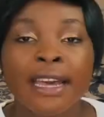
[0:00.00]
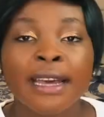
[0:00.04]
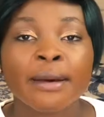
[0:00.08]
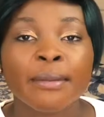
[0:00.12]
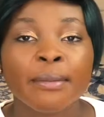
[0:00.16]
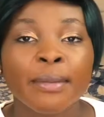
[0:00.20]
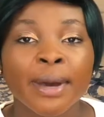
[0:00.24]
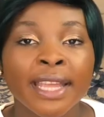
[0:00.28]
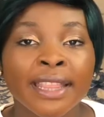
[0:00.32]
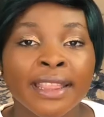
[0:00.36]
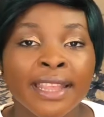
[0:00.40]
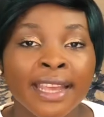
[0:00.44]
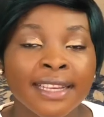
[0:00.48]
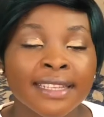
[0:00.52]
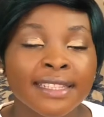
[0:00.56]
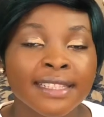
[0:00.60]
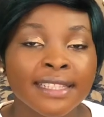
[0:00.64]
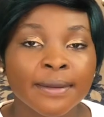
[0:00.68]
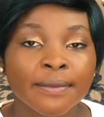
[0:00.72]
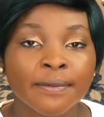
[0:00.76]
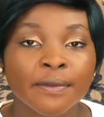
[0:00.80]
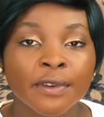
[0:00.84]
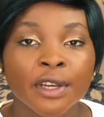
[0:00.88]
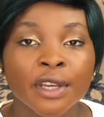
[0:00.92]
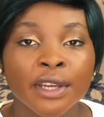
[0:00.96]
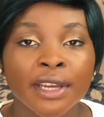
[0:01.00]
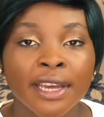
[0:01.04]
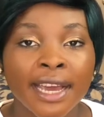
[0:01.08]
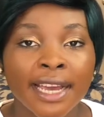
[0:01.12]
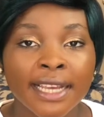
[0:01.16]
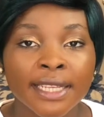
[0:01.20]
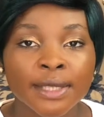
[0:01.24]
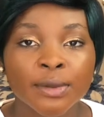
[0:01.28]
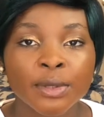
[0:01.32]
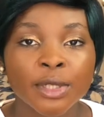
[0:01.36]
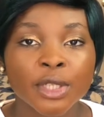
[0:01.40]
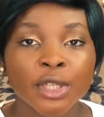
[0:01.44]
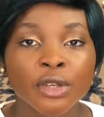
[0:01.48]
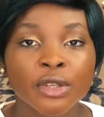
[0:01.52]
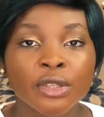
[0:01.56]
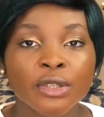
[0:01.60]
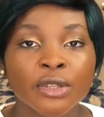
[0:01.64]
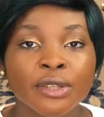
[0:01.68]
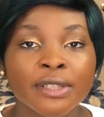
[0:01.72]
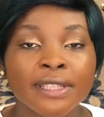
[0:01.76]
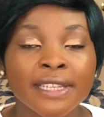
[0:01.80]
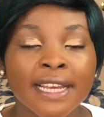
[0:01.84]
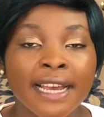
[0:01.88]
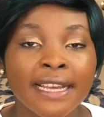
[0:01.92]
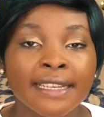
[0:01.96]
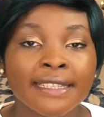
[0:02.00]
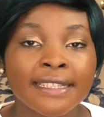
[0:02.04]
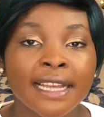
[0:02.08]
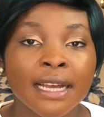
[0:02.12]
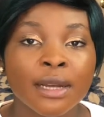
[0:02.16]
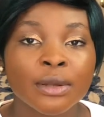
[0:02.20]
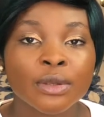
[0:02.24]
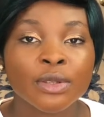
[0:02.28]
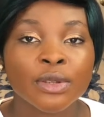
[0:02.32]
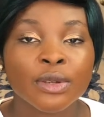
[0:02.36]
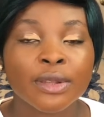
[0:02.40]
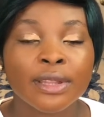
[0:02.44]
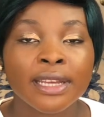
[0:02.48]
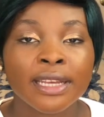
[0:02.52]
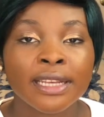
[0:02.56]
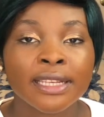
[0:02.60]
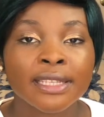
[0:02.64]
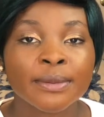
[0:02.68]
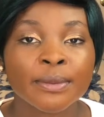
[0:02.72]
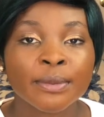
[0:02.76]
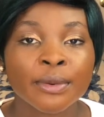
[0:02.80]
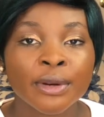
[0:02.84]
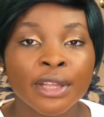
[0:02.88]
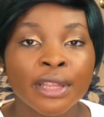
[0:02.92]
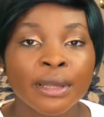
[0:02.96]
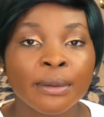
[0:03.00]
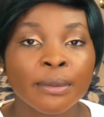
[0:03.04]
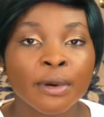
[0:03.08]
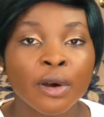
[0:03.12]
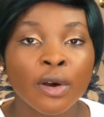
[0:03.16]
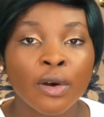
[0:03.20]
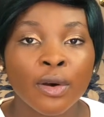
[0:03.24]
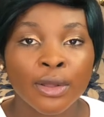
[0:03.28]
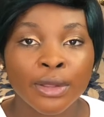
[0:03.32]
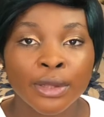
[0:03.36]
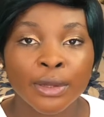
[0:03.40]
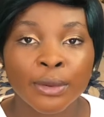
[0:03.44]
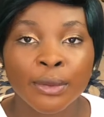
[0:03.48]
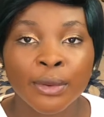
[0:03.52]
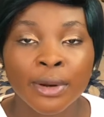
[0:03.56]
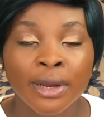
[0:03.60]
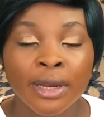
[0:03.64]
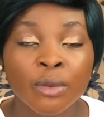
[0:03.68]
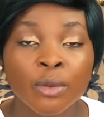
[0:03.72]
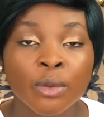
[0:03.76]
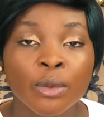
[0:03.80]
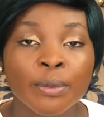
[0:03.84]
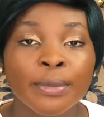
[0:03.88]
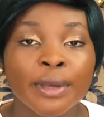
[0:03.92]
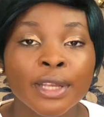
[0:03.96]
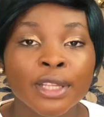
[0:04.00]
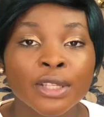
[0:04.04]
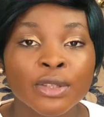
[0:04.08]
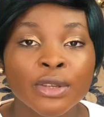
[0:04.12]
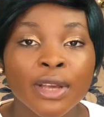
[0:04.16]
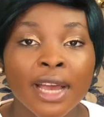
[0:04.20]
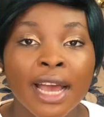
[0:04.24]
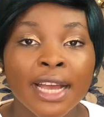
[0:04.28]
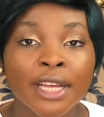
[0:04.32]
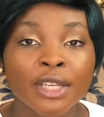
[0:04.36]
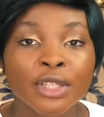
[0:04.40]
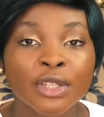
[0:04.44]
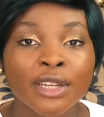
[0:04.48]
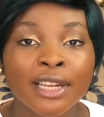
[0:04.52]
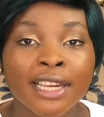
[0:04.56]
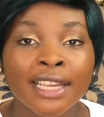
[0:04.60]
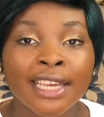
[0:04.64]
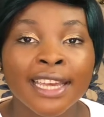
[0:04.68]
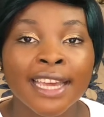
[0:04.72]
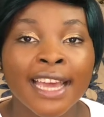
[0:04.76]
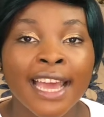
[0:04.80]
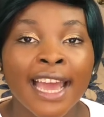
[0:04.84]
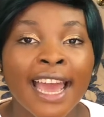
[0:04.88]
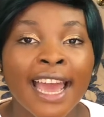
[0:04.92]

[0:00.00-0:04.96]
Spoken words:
My next tip for you guys, which also ties down to these breathable underwear, would be to actually